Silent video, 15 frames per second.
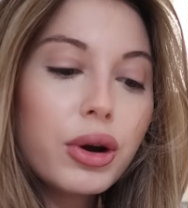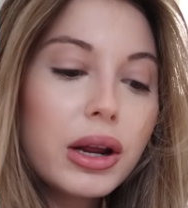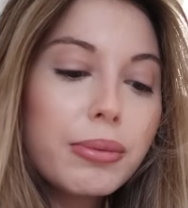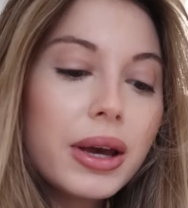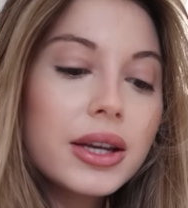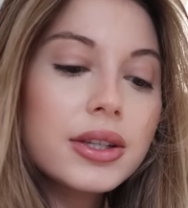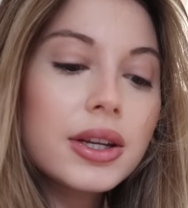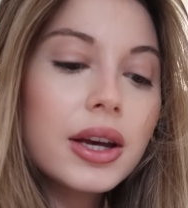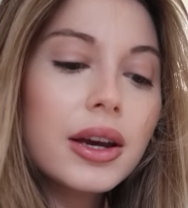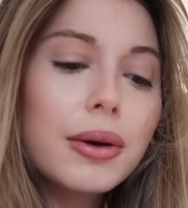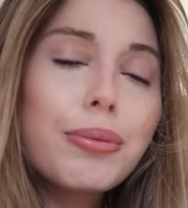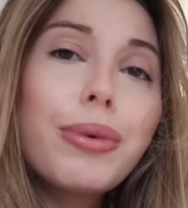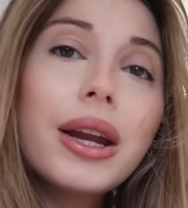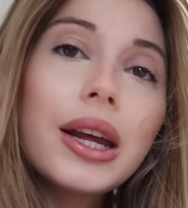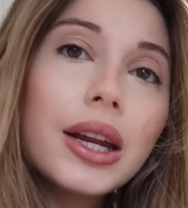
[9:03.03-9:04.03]
pretty
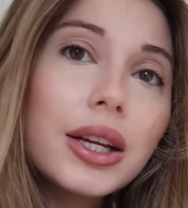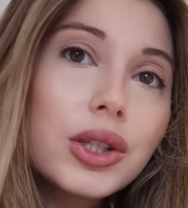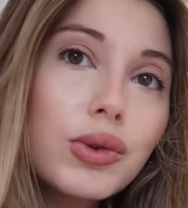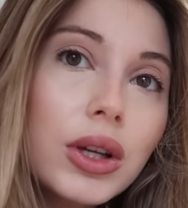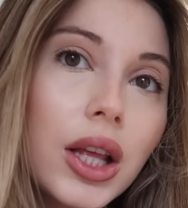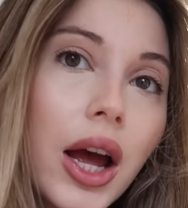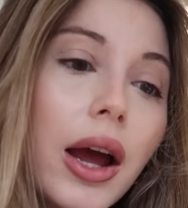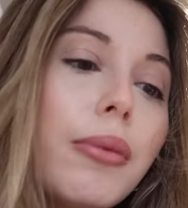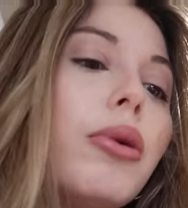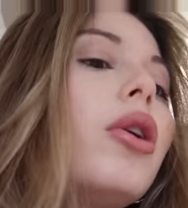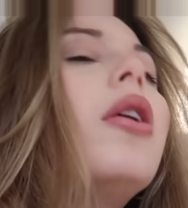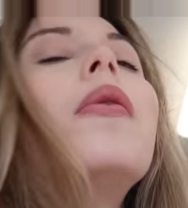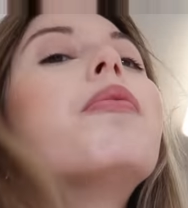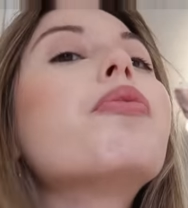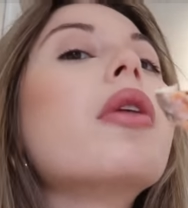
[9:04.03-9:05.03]
basic, but it is
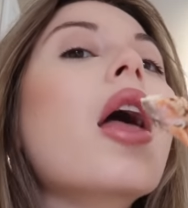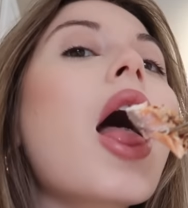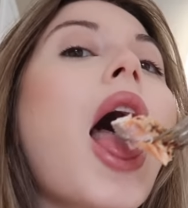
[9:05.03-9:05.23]
reliable.